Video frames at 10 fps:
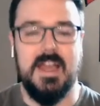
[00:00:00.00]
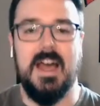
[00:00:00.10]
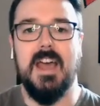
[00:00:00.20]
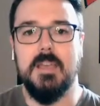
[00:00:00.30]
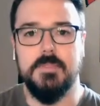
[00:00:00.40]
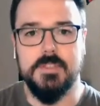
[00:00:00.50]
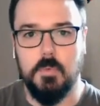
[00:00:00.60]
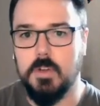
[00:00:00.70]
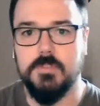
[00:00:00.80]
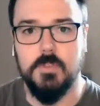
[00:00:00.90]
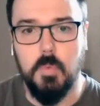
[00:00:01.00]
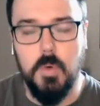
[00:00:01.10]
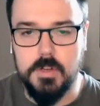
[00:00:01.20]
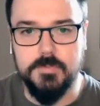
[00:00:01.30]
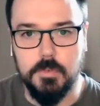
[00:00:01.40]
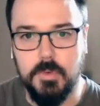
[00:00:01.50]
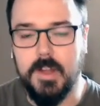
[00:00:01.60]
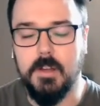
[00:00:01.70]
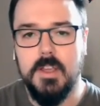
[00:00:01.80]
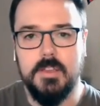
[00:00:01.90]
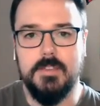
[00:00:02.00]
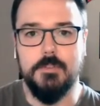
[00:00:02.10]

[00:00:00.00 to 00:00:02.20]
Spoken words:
Dime. He's a wonderful, wonderful writer.